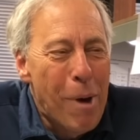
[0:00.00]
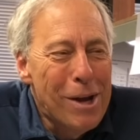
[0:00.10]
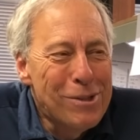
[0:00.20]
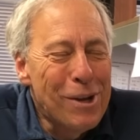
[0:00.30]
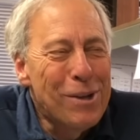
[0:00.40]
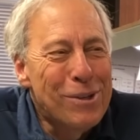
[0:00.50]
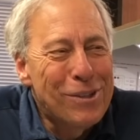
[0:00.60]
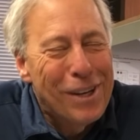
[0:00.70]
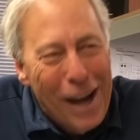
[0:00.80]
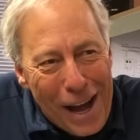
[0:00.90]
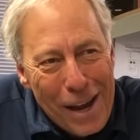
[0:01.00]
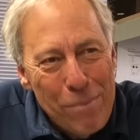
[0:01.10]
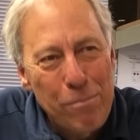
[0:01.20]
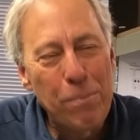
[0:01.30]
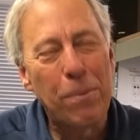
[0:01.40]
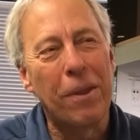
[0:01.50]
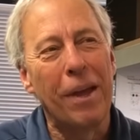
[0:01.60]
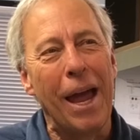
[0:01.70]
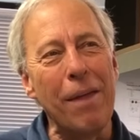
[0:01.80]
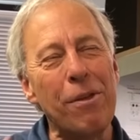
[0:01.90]
My son Scott
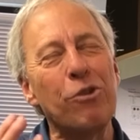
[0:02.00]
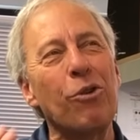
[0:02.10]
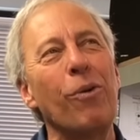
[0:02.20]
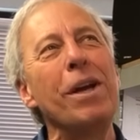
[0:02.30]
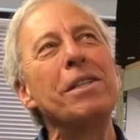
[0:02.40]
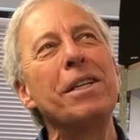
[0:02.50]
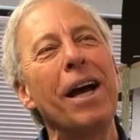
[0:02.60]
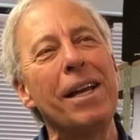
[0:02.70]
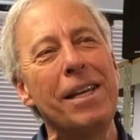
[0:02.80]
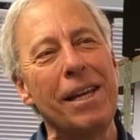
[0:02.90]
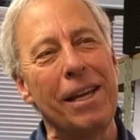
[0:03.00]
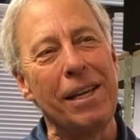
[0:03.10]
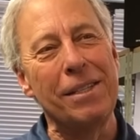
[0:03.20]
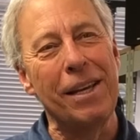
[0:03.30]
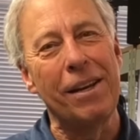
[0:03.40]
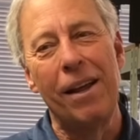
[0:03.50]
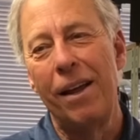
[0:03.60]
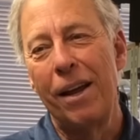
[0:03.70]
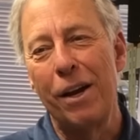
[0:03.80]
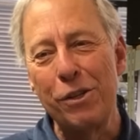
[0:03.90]
had this crazy idea. He said,
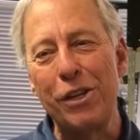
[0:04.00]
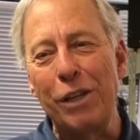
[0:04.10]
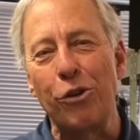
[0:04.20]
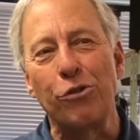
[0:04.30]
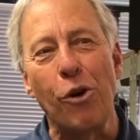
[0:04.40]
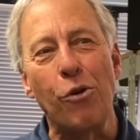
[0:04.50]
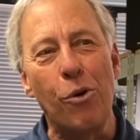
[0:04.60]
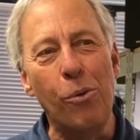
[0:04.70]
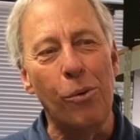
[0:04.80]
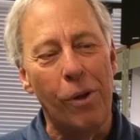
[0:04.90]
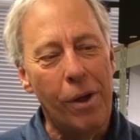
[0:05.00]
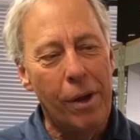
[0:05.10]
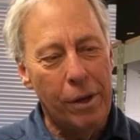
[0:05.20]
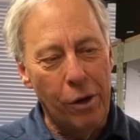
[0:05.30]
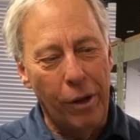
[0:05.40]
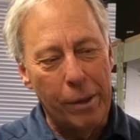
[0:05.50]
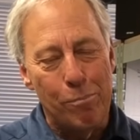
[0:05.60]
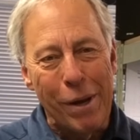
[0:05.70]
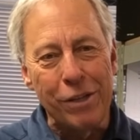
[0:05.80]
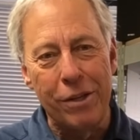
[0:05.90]
cassettes are so cool, you know, like
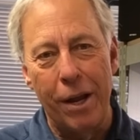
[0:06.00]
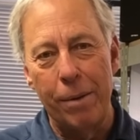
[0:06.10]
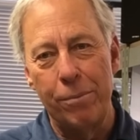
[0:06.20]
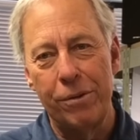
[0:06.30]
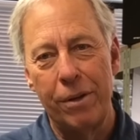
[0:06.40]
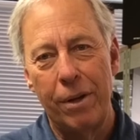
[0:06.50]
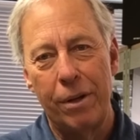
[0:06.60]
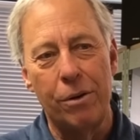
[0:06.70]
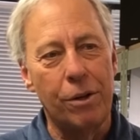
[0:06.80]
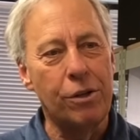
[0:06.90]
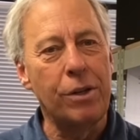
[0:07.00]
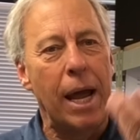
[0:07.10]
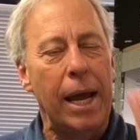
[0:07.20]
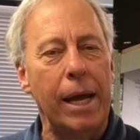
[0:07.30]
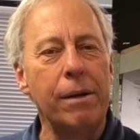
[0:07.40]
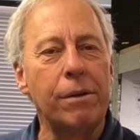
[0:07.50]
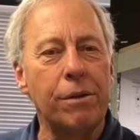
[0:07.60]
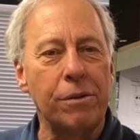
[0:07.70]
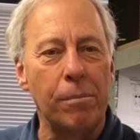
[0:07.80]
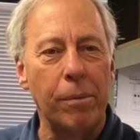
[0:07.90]
mixtapes. You can just hand it
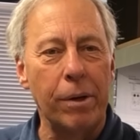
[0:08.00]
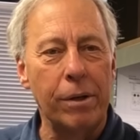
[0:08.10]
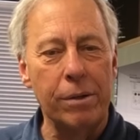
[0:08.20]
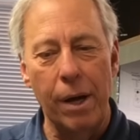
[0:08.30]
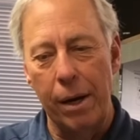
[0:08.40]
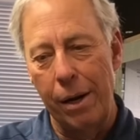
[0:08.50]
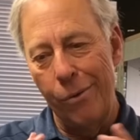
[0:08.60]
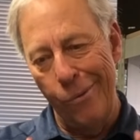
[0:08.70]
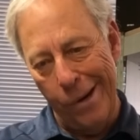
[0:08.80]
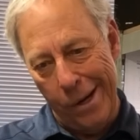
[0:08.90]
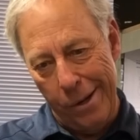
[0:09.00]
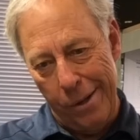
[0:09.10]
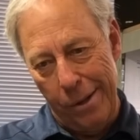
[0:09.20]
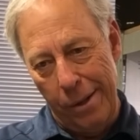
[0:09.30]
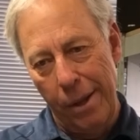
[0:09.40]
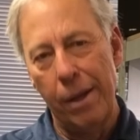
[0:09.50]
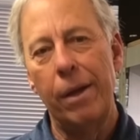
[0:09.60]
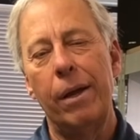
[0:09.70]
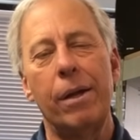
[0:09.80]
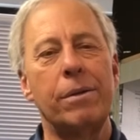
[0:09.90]
to somebody. It's not on a reel.
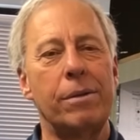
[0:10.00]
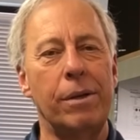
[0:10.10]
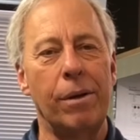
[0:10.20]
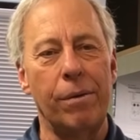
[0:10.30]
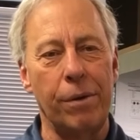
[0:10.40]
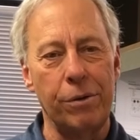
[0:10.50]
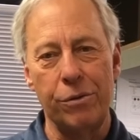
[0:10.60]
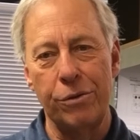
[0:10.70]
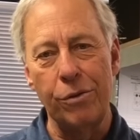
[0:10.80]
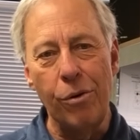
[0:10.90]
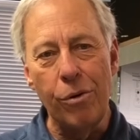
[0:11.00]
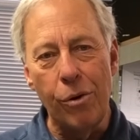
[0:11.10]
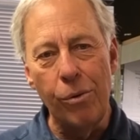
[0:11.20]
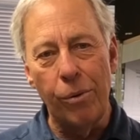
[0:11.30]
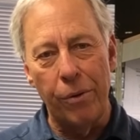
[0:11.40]
It's, you know, they're so cool.